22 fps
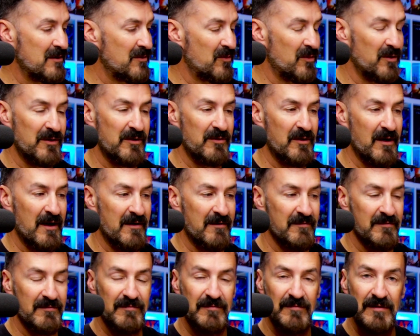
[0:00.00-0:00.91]
whether you
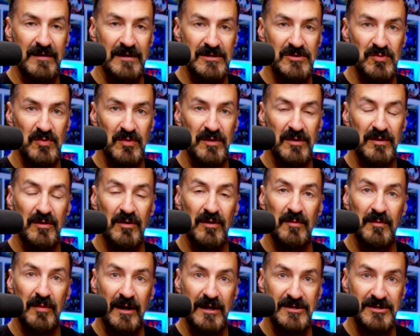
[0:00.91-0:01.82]
have this one
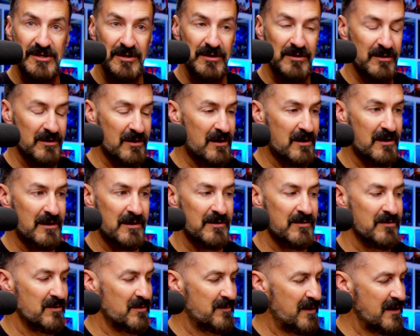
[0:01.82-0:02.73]
or Branch and Claw
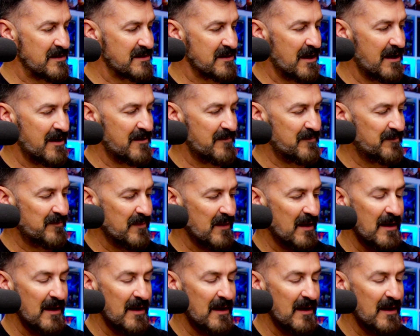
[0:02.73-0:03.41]
or the base game.